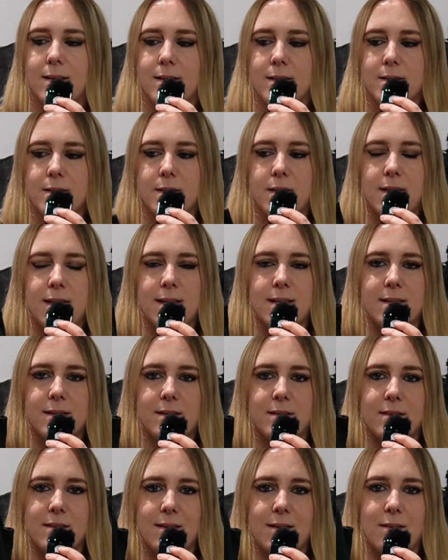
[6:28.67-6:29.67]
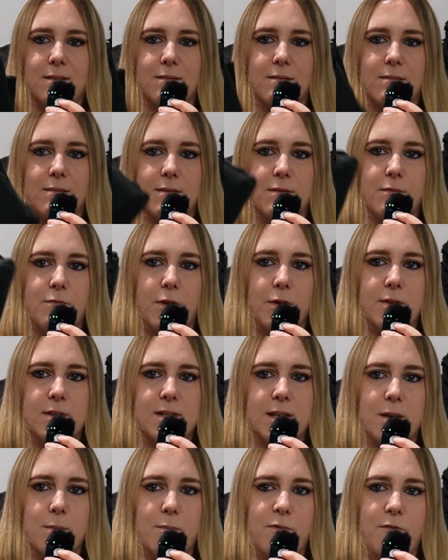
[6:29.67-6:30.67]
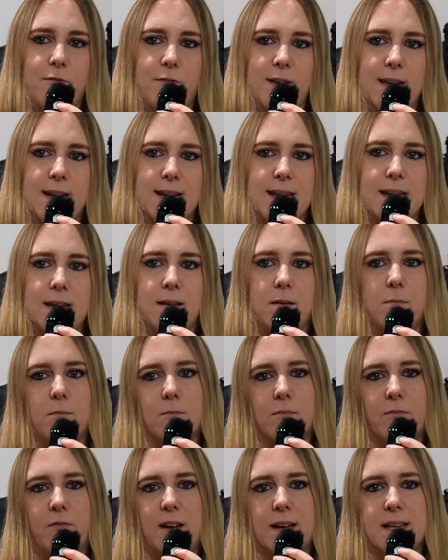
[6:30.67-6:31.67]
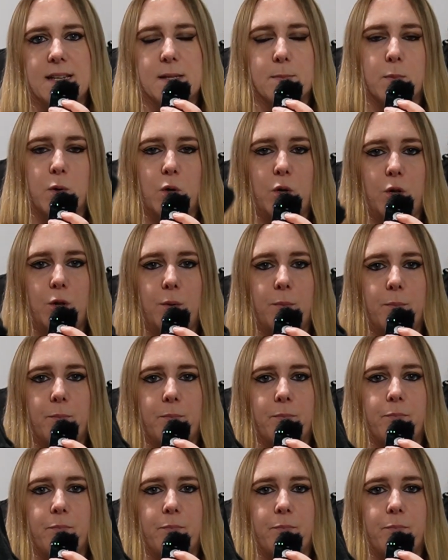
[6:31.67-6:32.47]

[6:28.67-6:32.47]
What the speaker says: So this folds up fairly small,